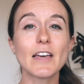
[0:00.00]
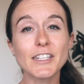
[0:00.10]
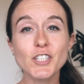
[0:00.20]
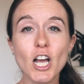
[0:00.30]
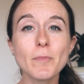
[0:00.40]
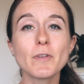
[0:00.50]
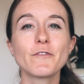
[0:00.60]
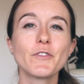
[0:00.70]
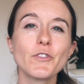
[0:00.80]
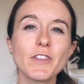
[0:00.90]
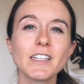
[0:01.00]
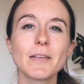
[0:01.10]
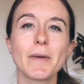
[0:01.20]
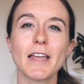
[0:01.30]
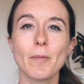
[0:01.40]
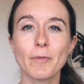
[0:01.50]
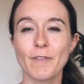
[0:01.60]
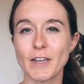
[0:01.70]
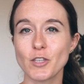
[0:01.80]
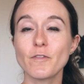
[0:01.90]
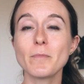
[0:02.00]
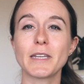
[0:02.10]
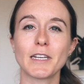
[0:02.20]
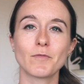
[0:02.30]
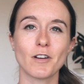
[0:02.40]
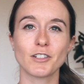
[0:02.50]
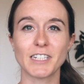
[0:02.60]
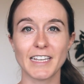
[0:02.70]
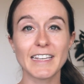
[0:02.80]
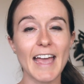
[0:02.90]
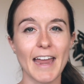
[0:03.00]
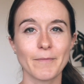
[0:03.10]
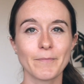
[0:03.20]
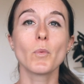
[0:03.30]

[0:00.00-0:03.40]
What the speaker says: Now let's talk about a few things that might help prevent you from getting runner's knee again.